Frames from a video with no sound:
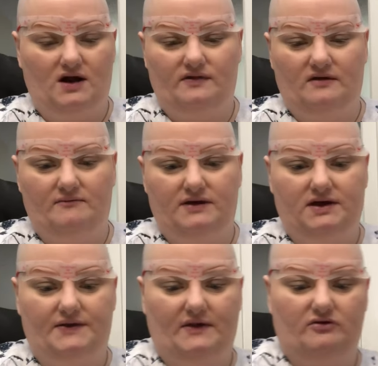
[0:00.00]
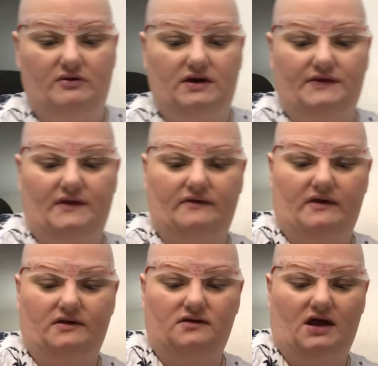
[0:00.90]
them because everybody says
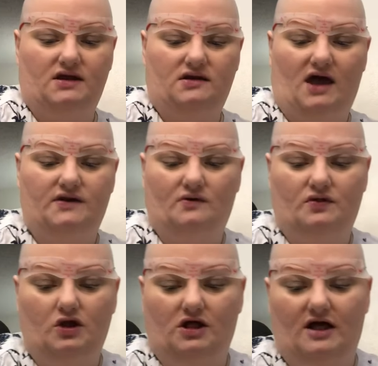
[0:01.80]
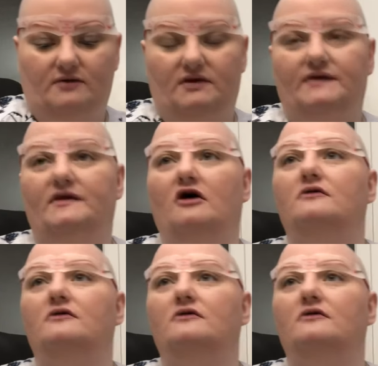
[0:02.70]
I don't look like myself.